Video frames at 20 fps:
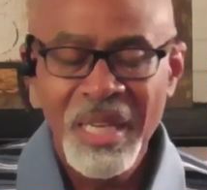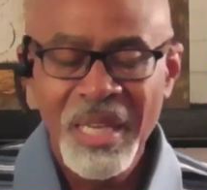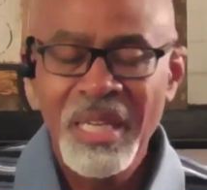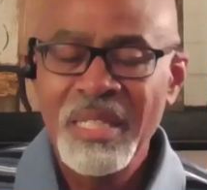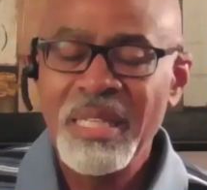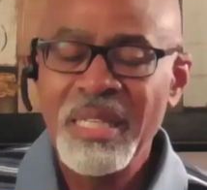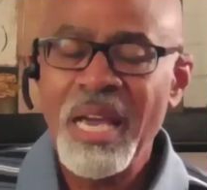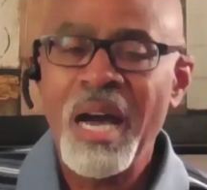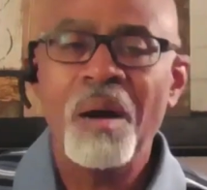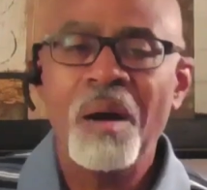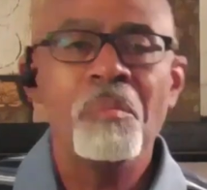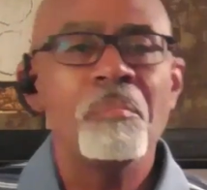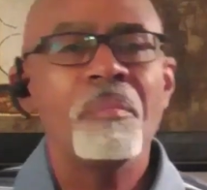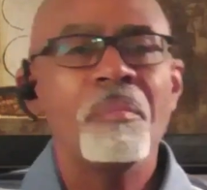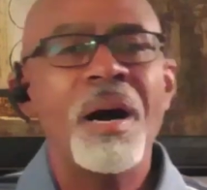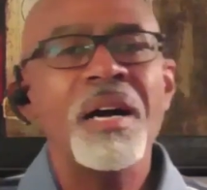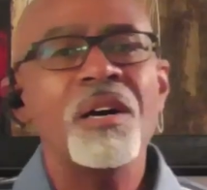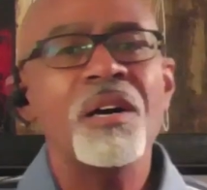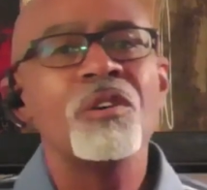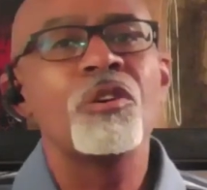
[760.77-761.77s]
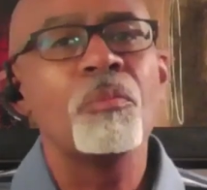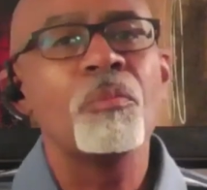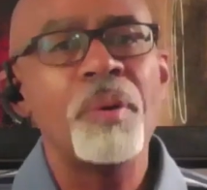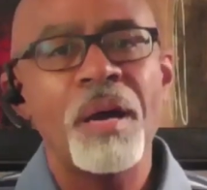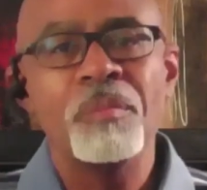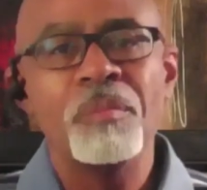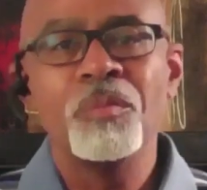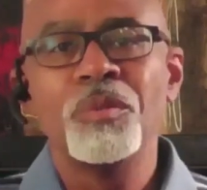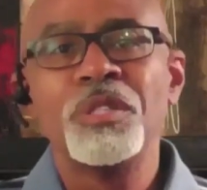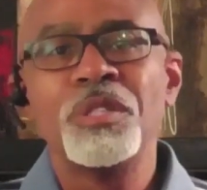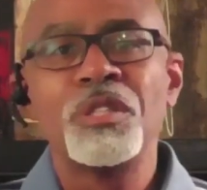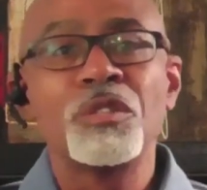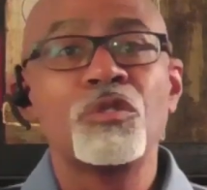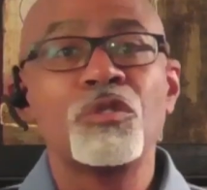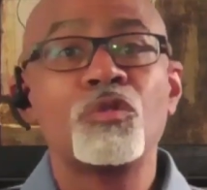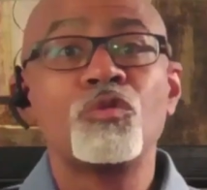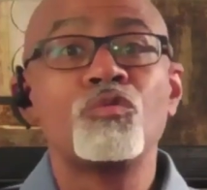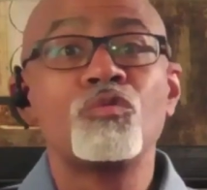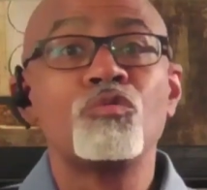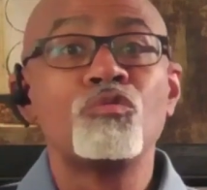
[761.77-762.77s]
Now, my Uncle Pep was a
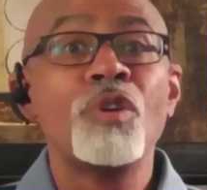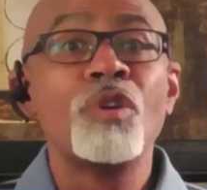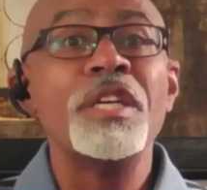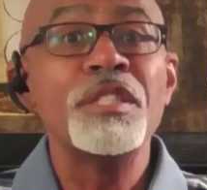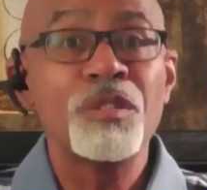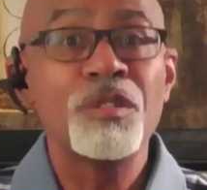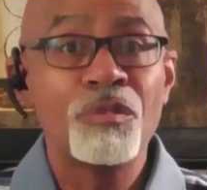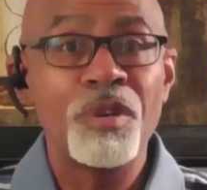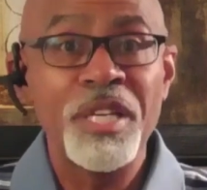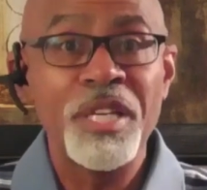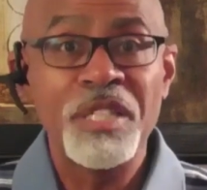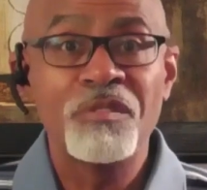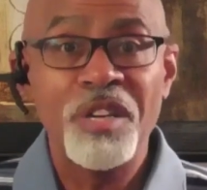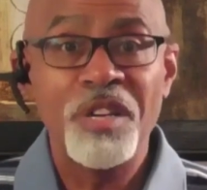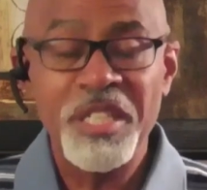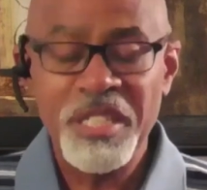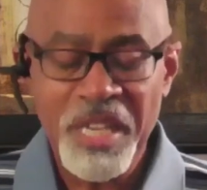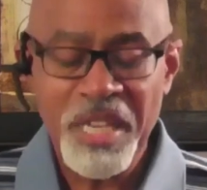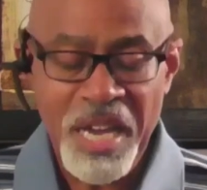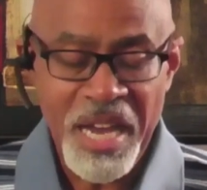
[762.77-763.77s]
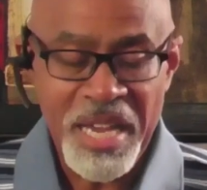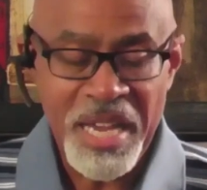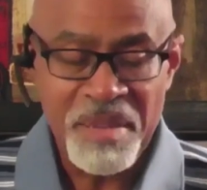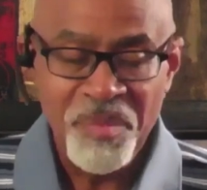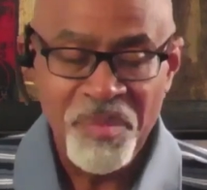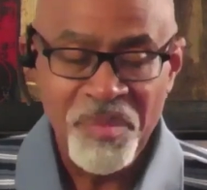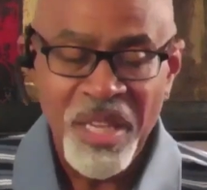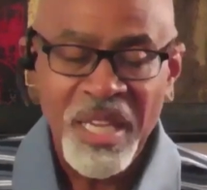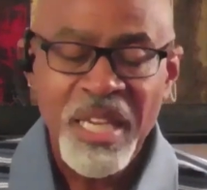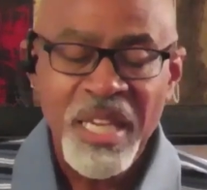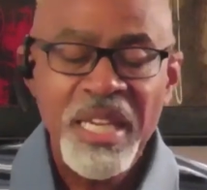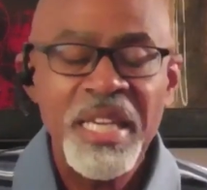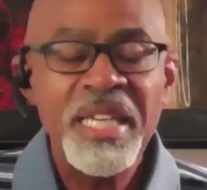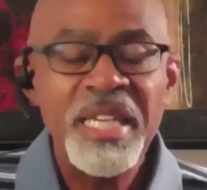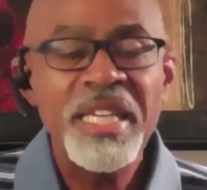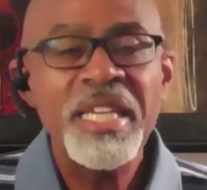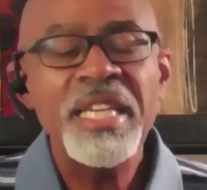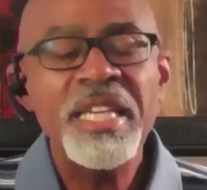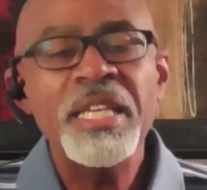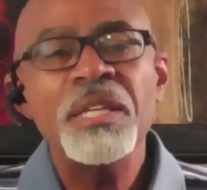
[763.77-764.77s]
great, great, great guy.
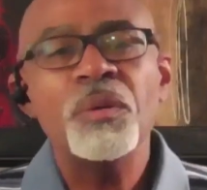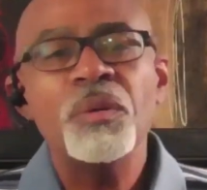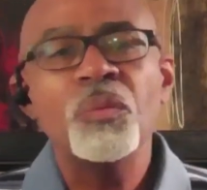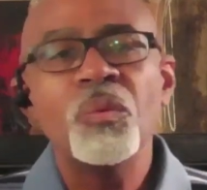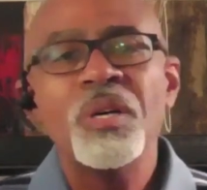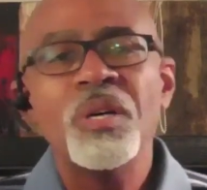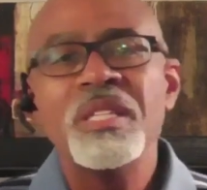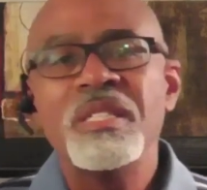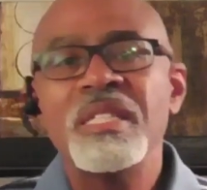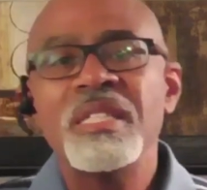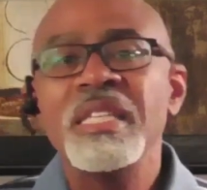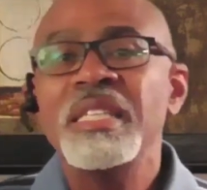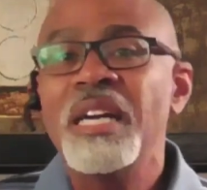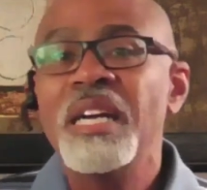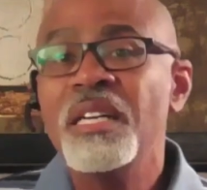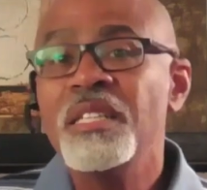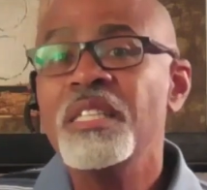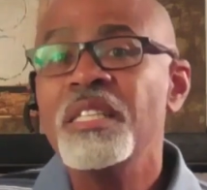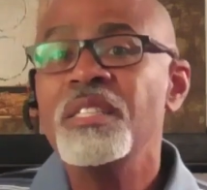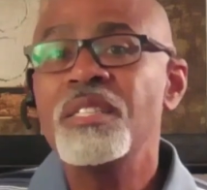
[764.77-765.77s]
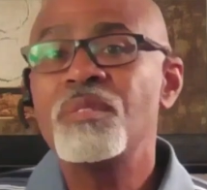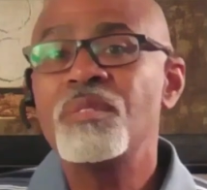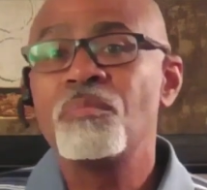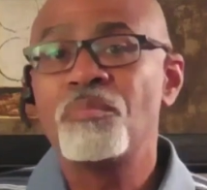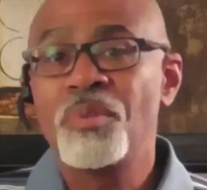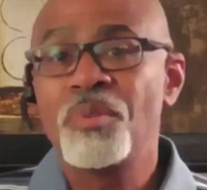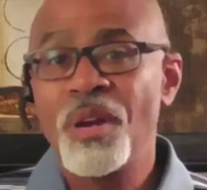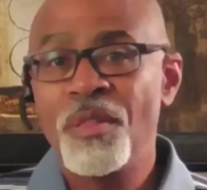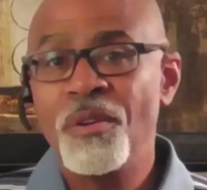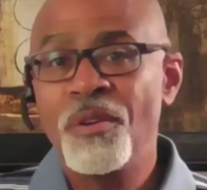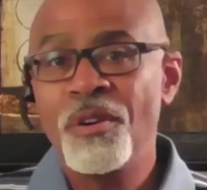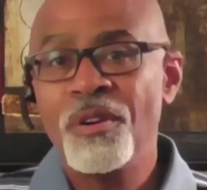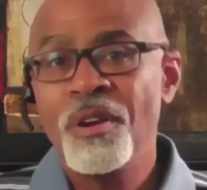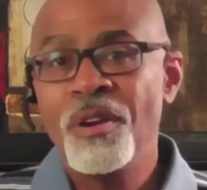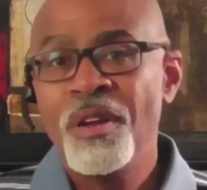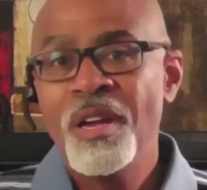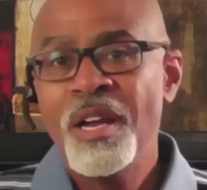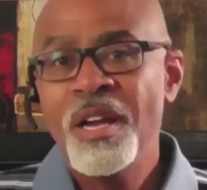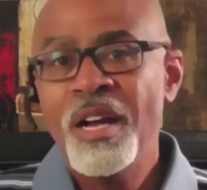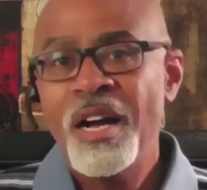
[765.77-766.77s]
He was the youngest brother
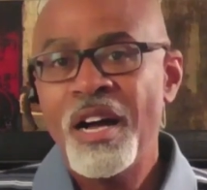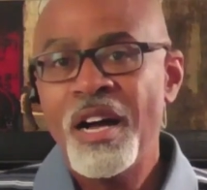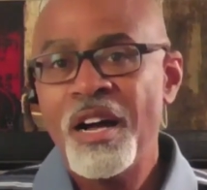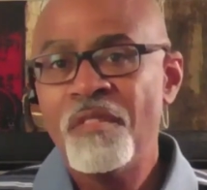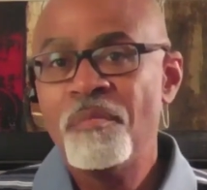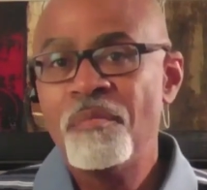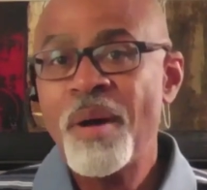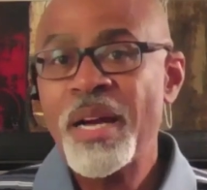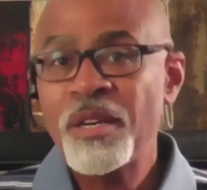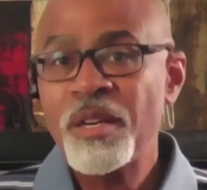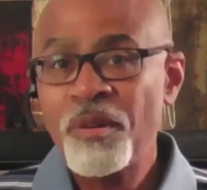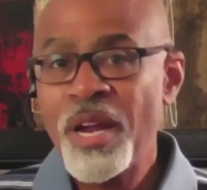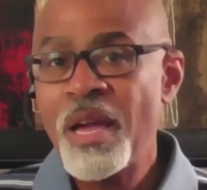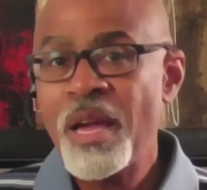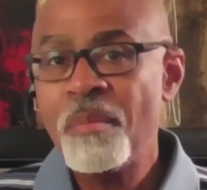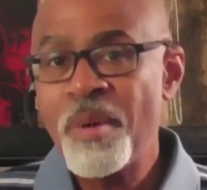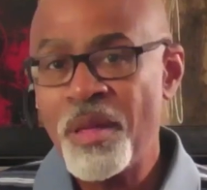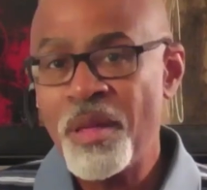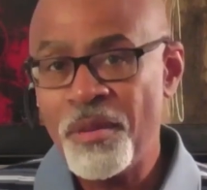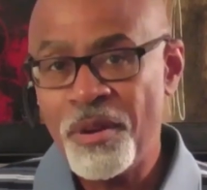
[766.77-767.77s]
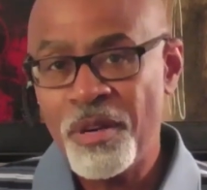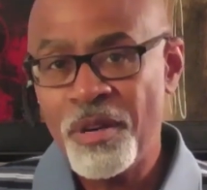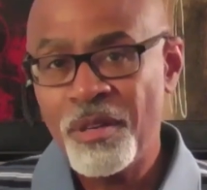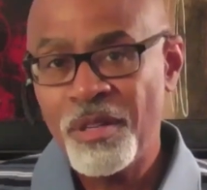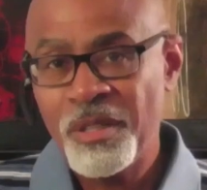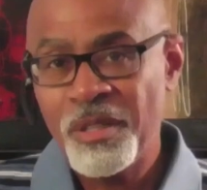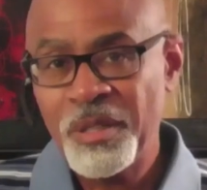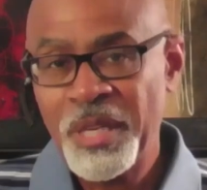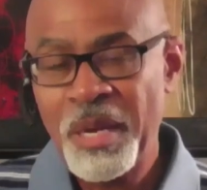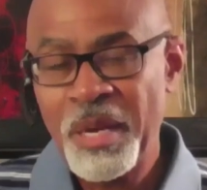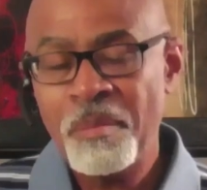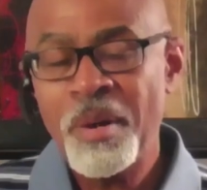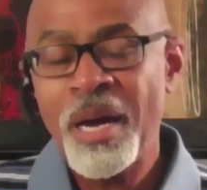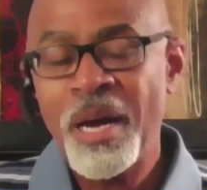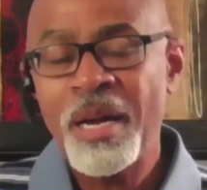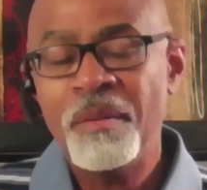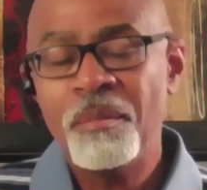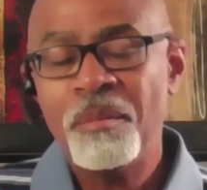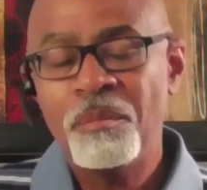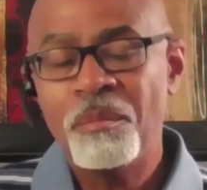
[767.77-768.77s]
of my grandmother, okay,
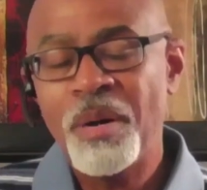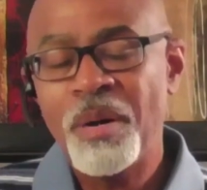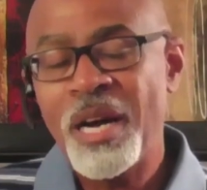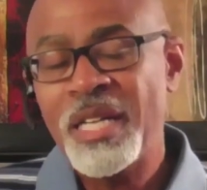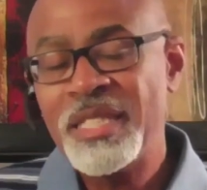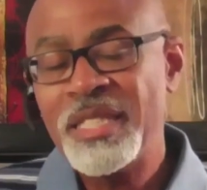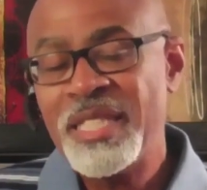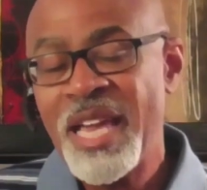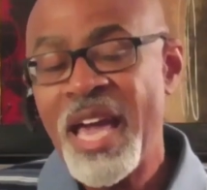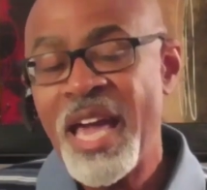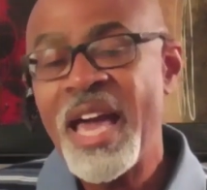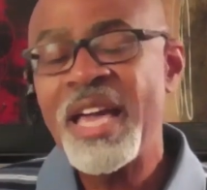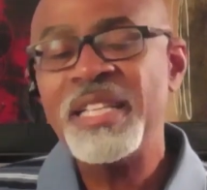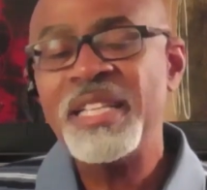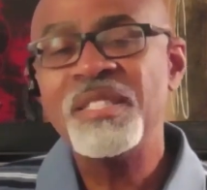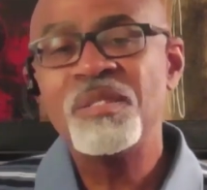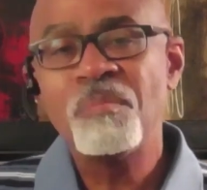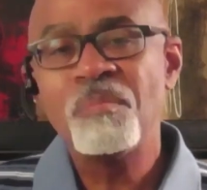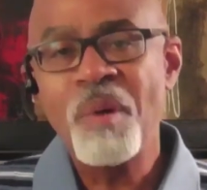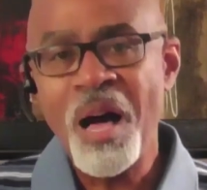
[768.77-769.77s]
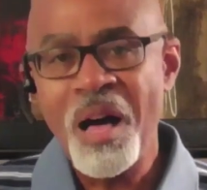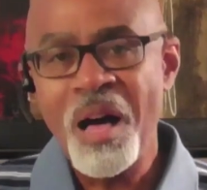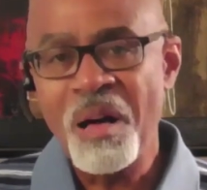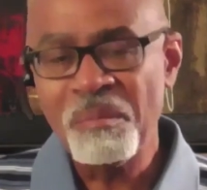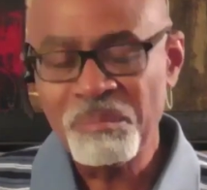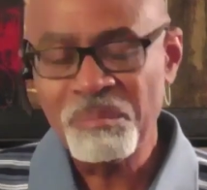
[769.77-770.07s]
my dad's mom.